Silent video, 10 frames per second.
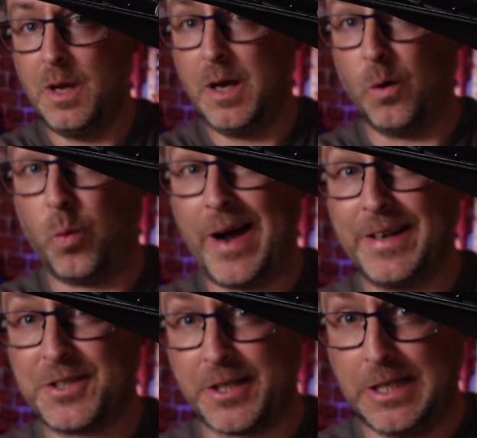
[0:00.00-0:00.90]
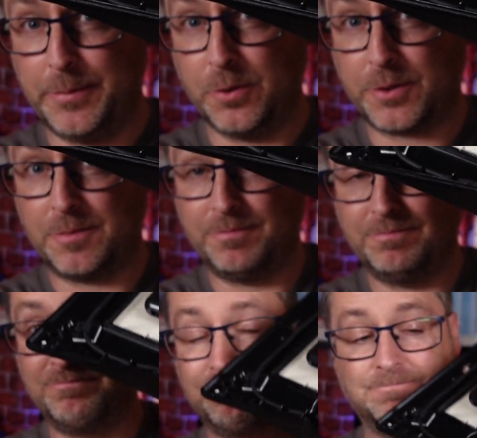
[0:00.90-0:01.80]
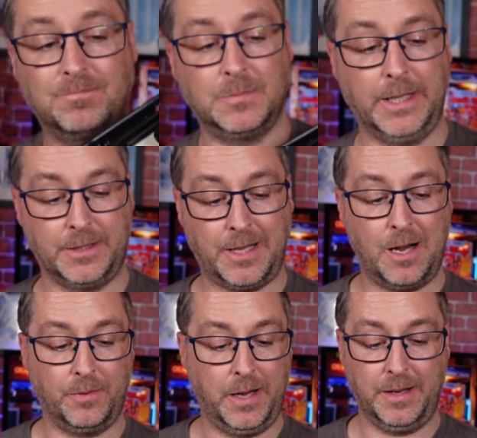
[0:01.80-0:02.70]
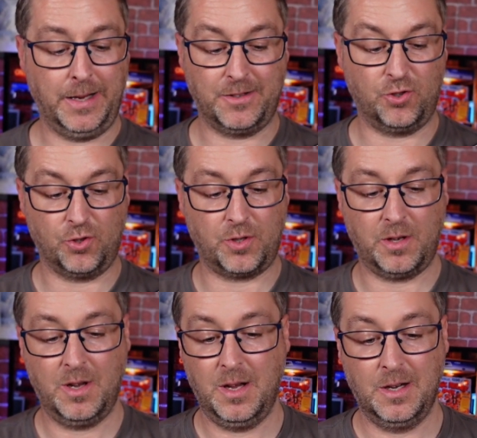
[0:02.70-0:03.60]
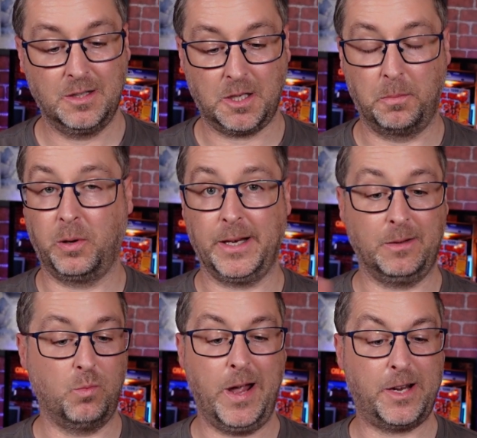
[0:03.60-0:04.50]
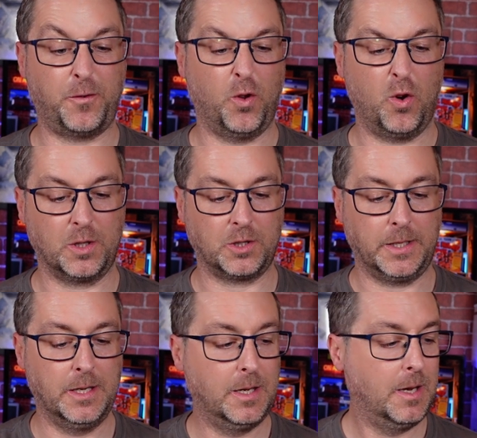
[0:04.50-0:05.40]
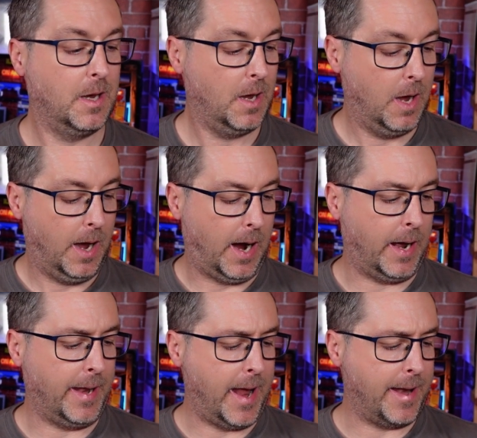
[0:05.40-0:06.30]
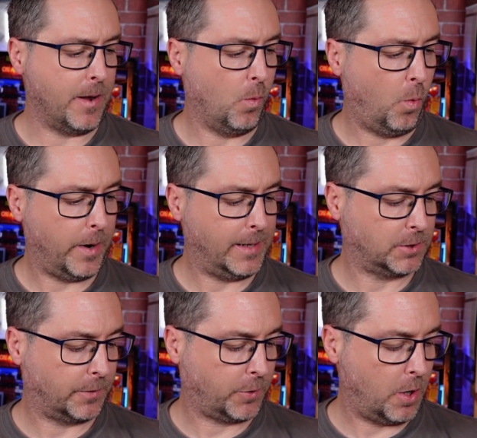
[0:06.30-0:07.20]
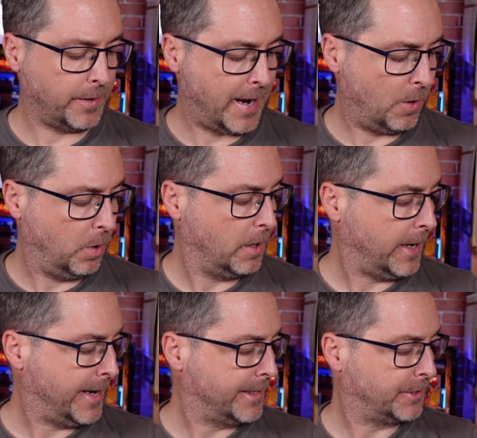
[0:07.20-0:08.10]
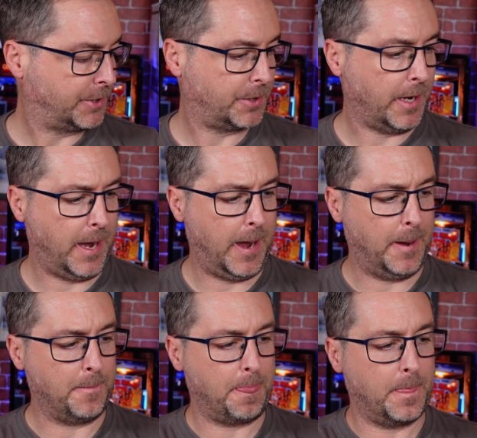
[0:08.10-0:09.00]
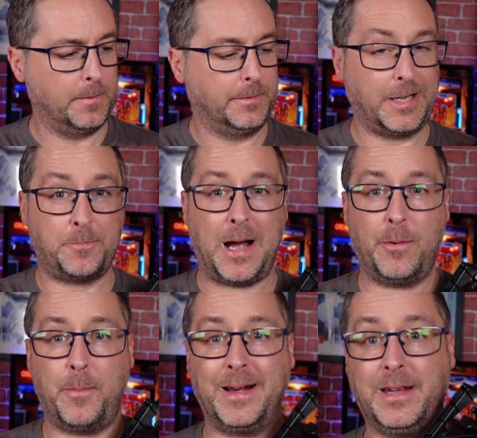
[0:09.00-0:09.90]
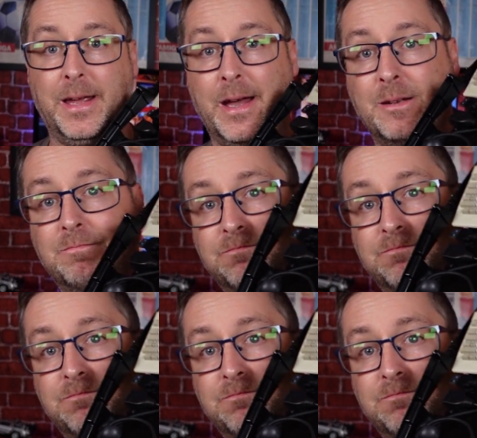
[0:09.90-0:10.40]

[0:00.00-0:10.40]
A wireless keyboard, it's down there. It's just completely works flawlessly. And then what else I've got now is this power bank here.